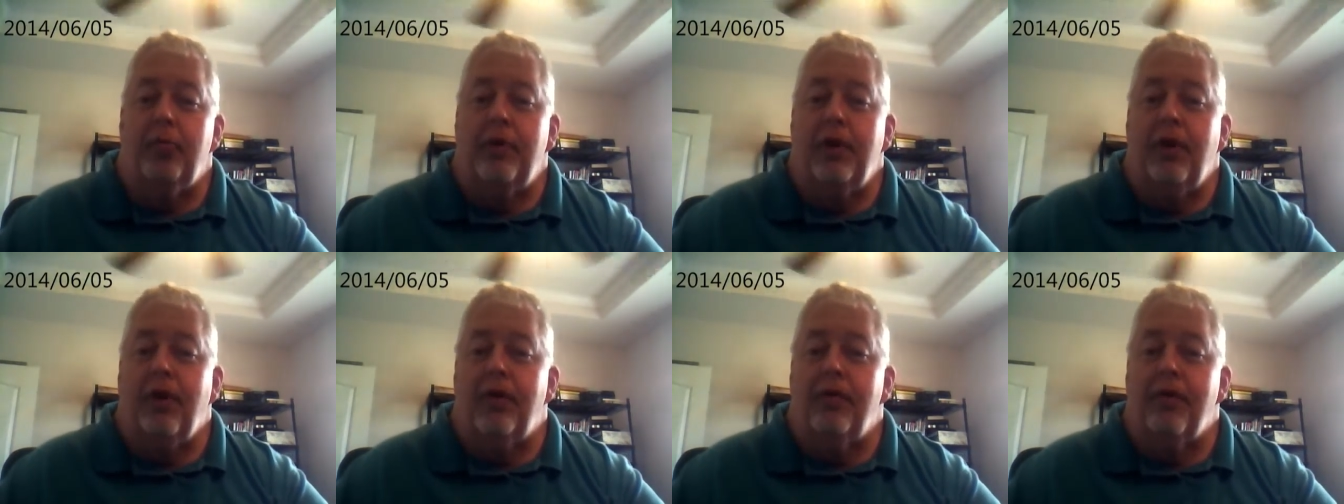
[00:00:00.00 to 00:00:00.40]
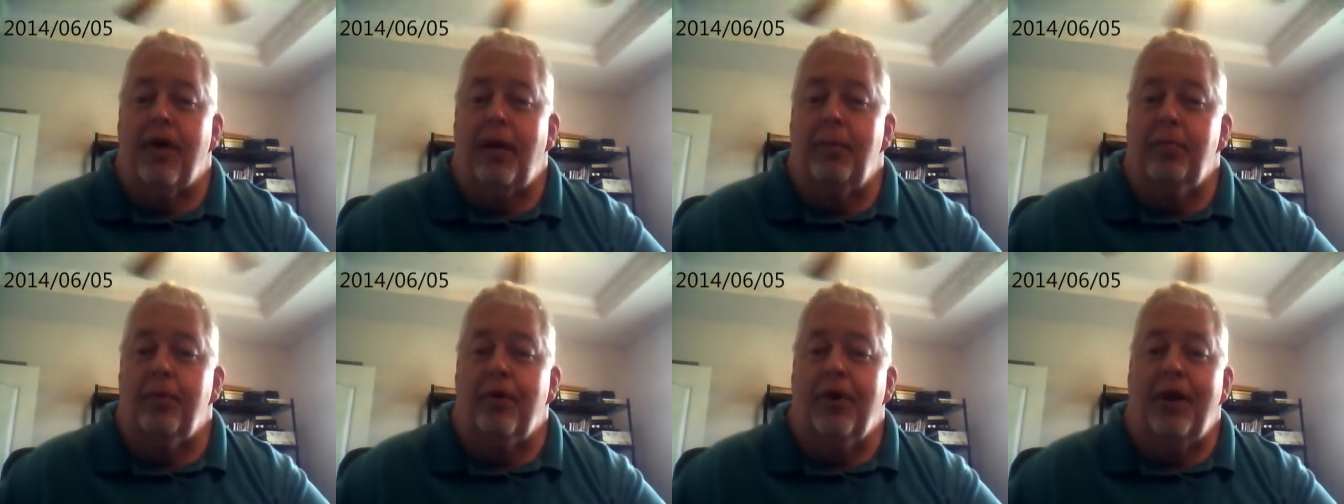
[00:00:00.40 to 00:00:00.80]
because
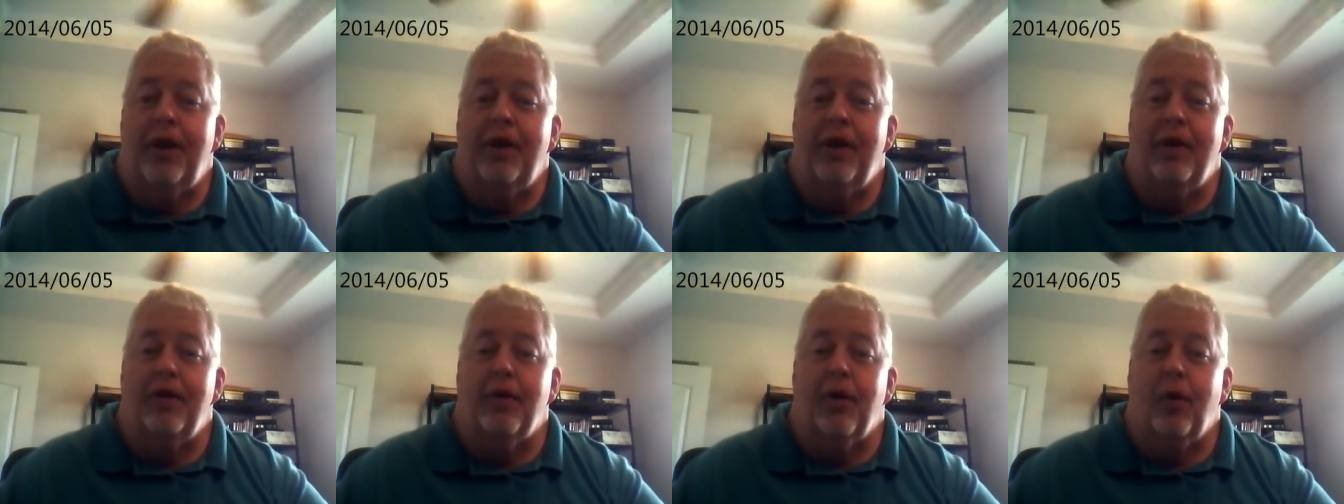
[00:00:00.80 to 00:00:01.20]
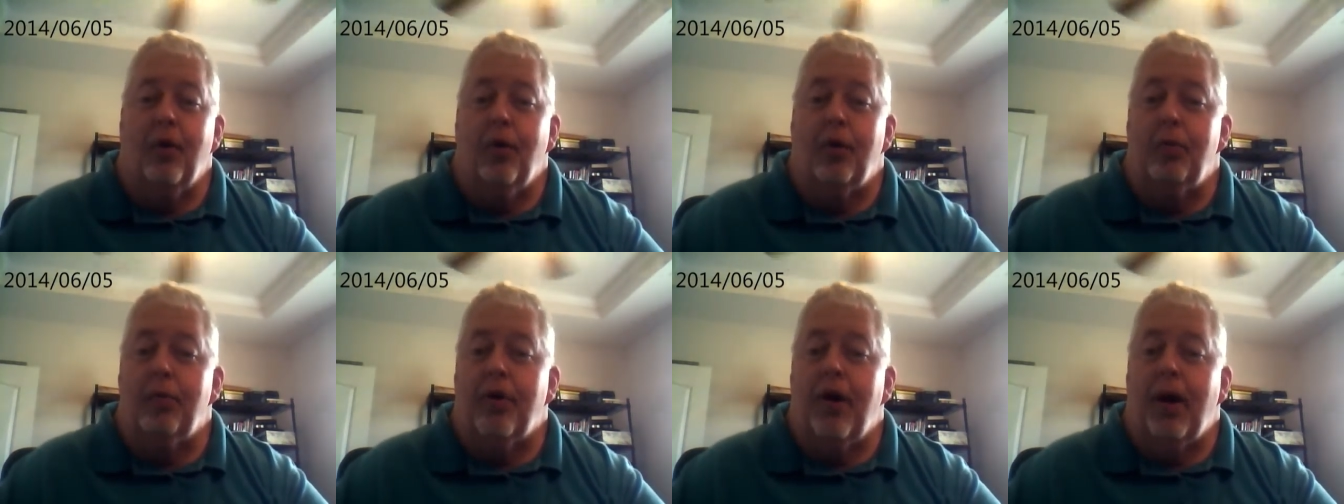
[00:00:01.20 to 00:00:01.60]
I prayed and the
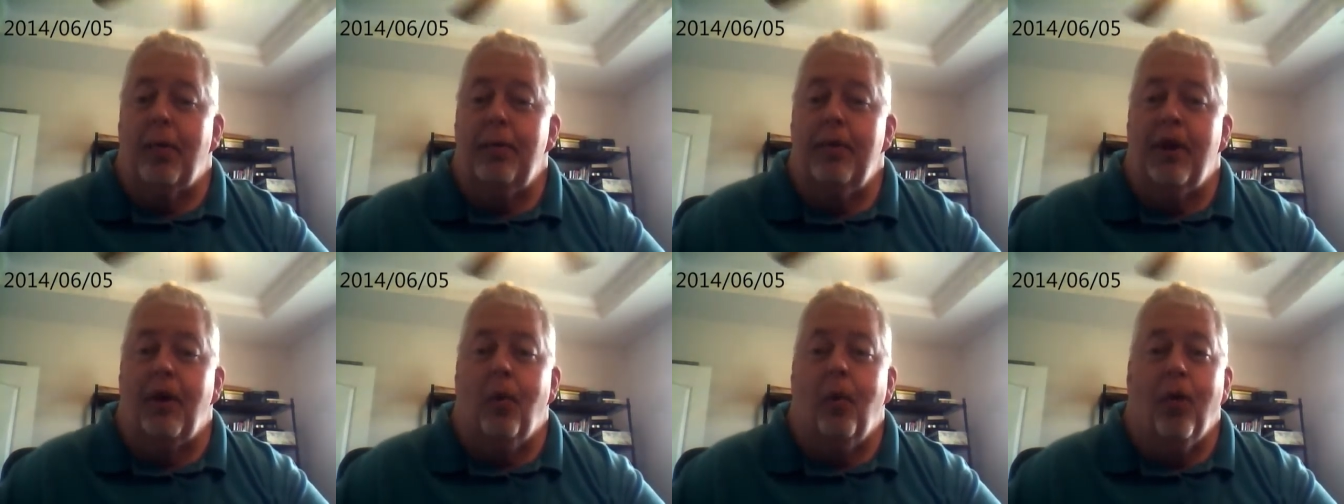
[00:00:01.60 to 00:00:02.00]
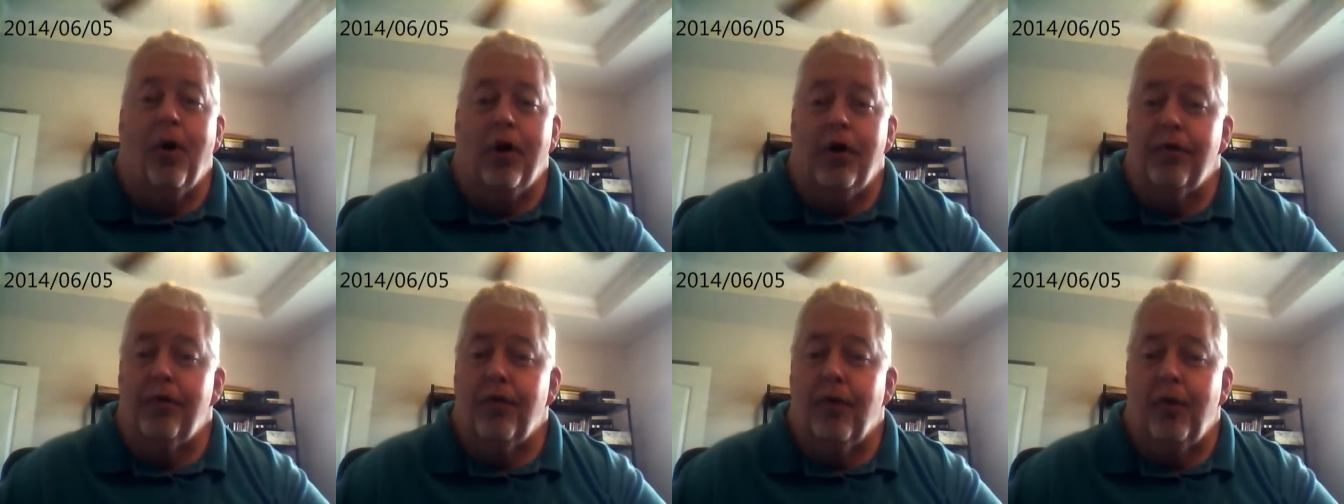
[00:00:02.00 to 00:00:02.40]
Lord brought me a
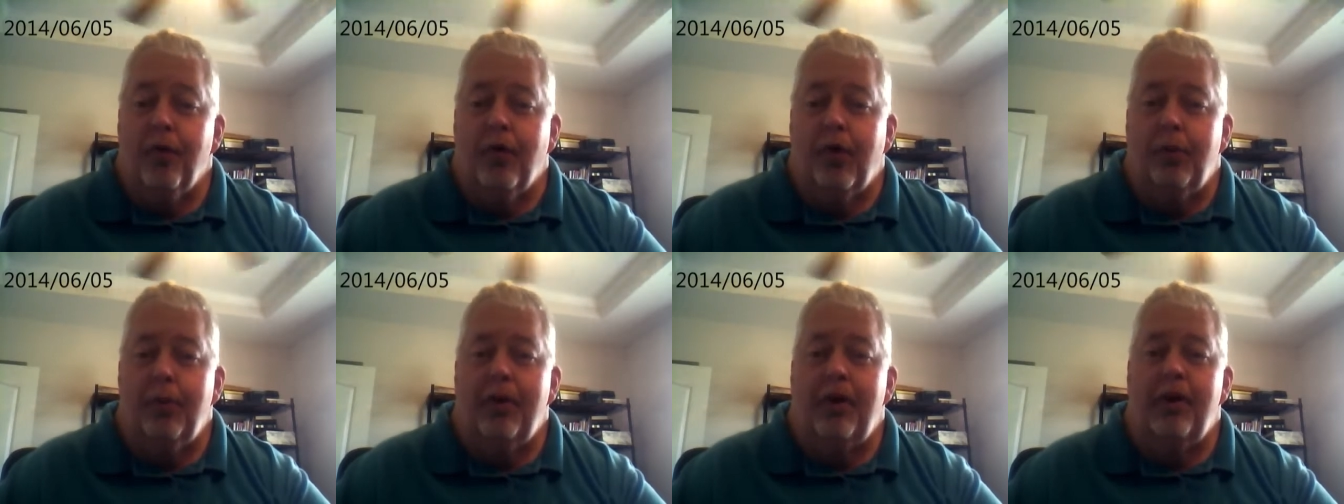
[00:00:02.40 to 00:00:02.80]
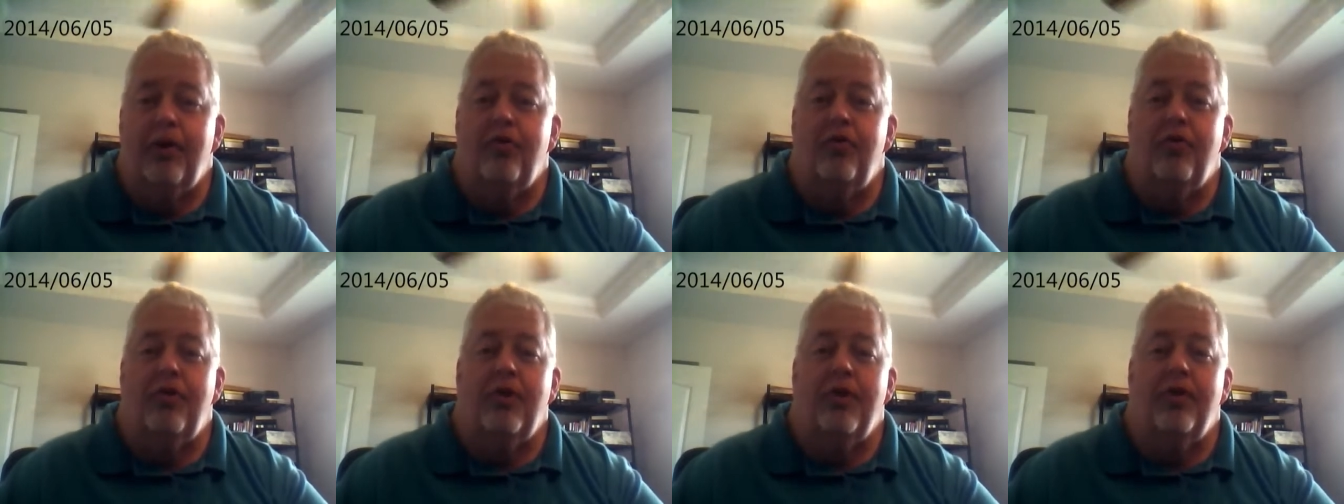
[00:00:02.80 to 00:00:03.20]
wonderful woman and
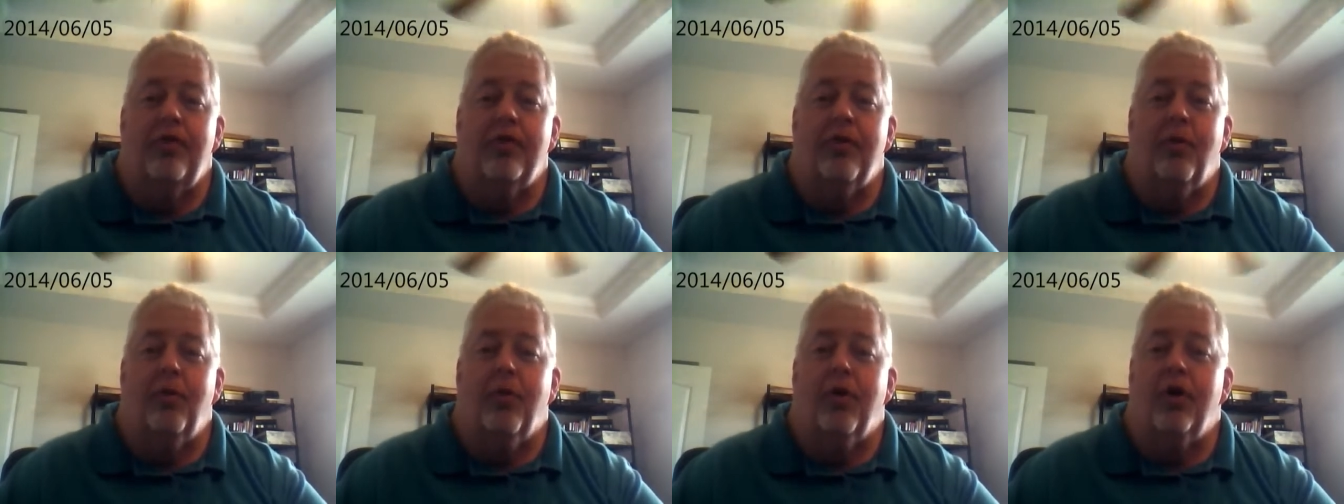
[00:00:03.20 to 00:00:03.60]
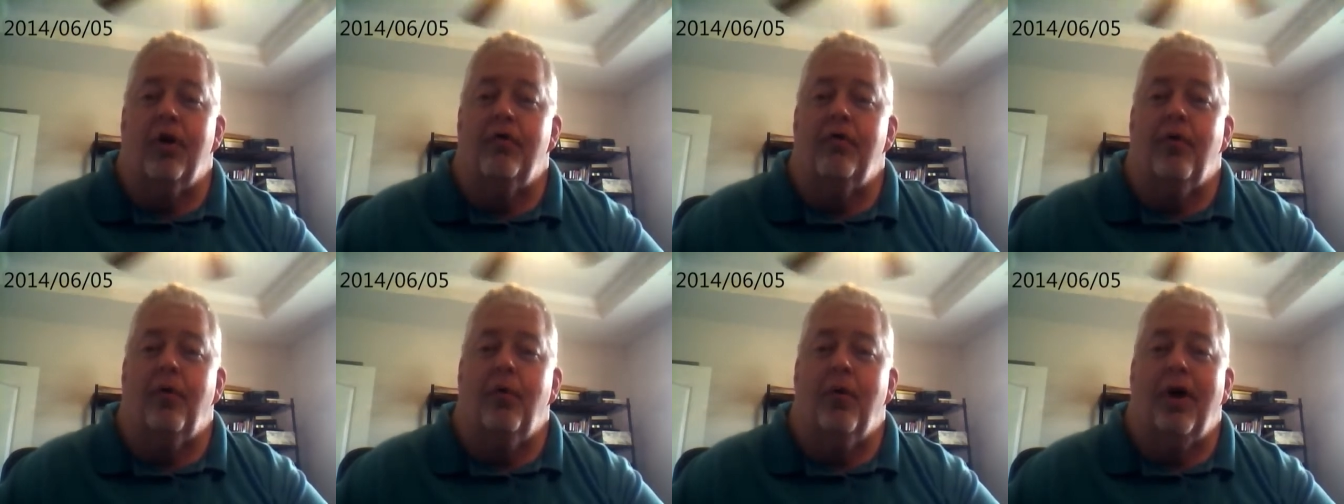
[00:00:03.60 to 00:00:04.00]
she is a
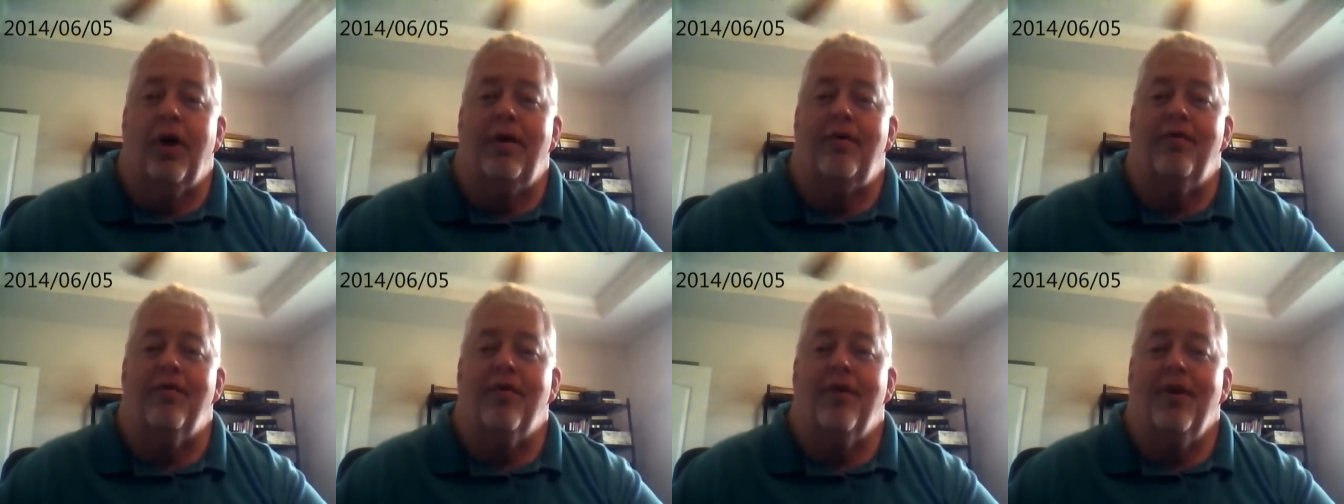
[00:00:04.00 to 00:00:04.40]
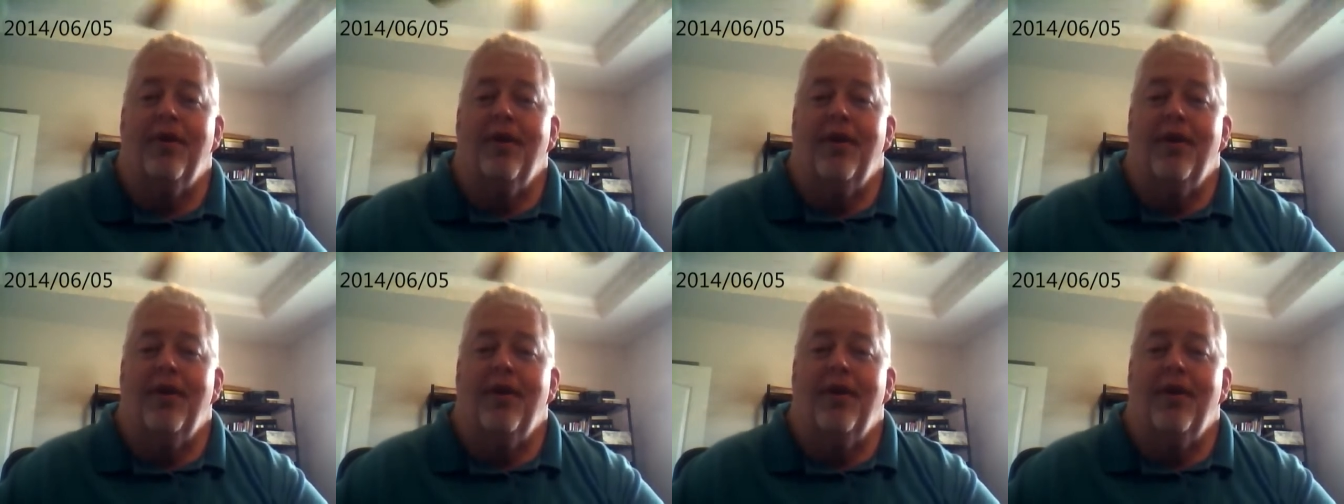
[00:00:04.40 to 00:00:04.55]
wonderful wife